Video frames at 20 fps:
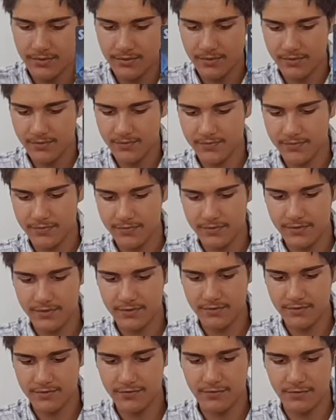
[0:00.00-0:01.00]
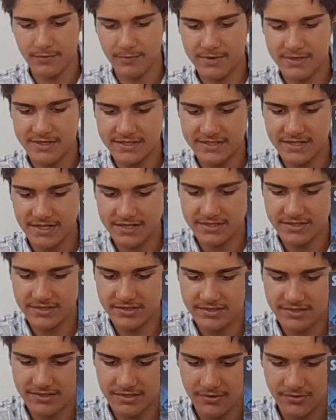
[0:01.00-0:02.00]
from the police station
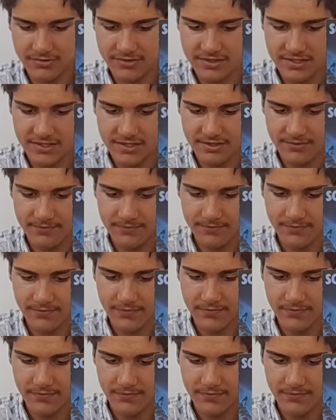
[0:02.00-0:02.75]
assault scene.